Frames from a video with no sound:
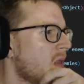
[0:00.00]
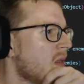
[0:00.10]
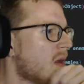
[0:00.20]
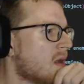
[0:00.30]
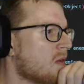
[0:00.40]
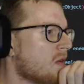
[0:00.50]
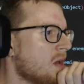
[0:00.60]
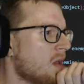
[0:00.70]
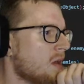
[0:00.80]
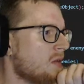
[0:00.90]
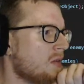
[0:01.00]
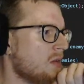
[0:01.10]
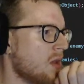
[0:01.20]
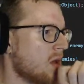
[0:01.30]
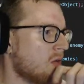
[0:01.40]
Let's see
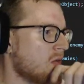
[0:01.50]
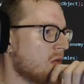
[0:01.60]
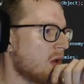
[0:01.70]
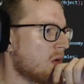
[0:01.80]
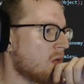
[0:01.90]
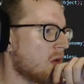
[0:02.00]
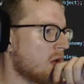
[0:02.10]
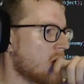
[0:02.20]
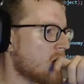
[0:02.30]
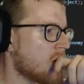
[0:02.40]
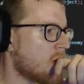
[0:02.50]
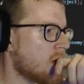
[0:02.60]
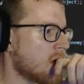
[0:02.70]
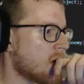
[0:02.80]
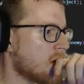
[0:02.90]
how that is going.